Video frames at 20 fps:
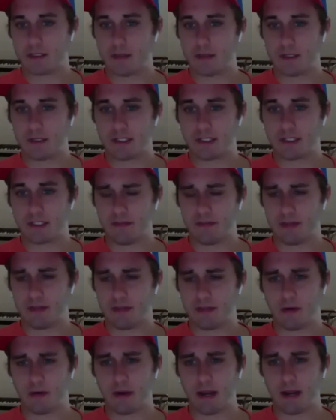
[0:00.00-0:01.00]
the seven that
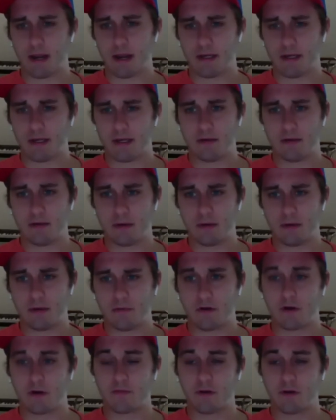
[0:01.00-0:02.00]
are rented,
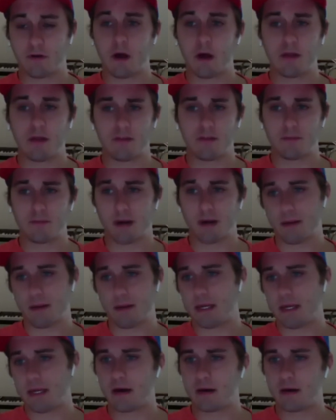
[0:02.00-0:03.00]
for, for all of them,
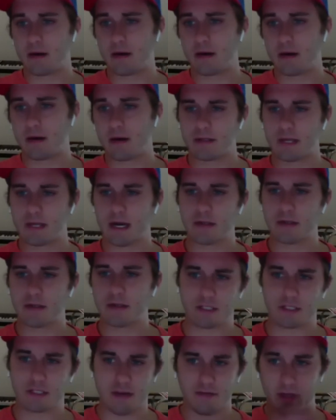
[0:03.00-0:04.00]
probably, yeah, 100,000.
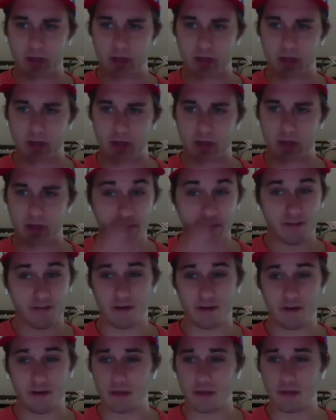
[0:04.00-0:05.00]
The seven that are rented are
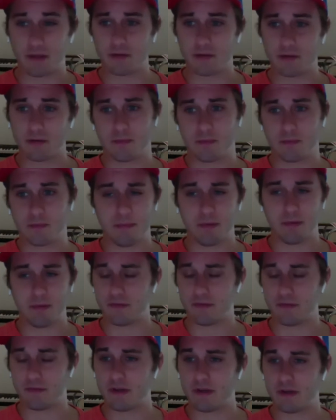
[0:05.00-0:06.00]
very little. People
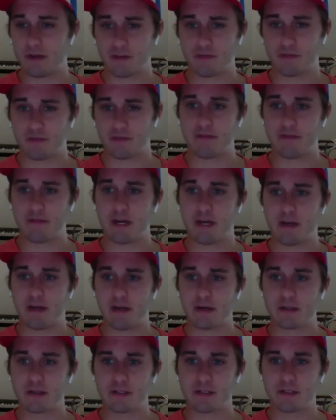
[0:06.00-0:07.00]
have lived there for five, ten
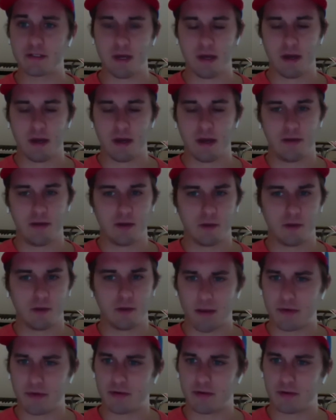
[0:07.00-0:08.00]
years. You could
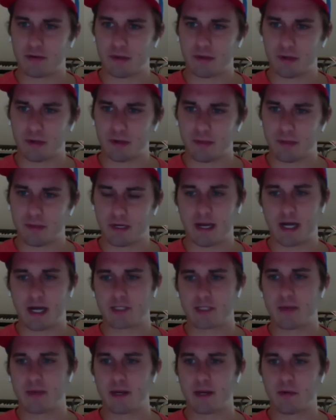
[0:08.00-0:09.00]
probably do a little bit of
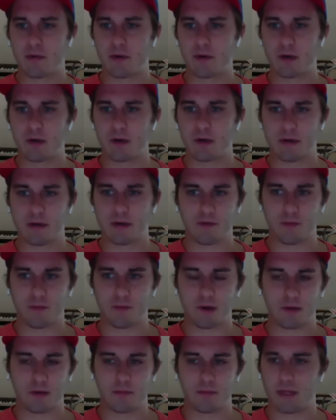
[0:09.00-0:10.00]
cosmetic work, but none of
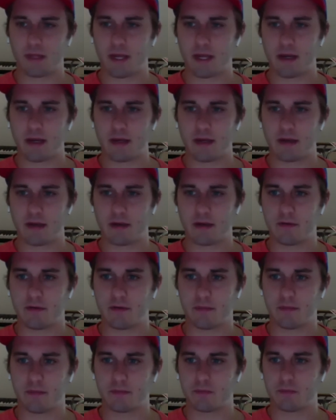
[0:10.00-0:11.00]
them are complaining. None of
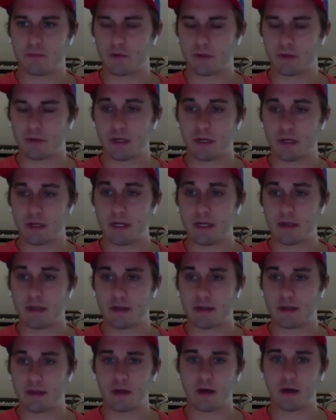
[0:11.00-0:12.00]
them really need
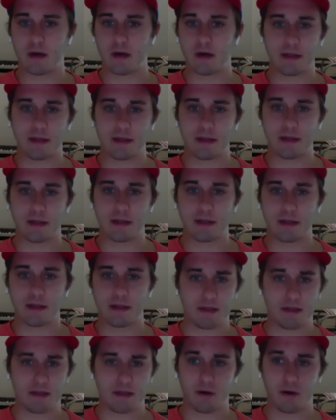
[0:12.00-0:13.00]
anything done. Now, the three
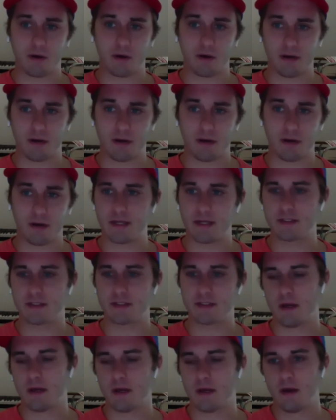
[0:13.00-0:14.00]
that don't have tenants
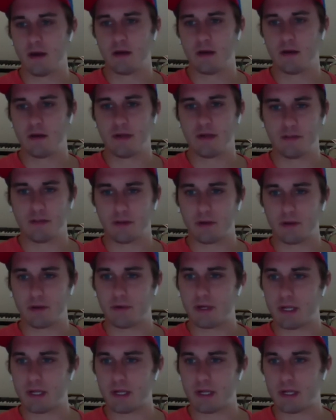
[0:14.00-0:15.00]
definitely
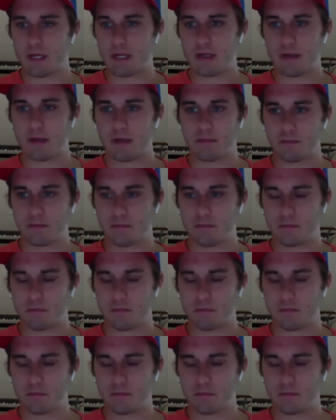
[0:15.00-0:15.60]
would need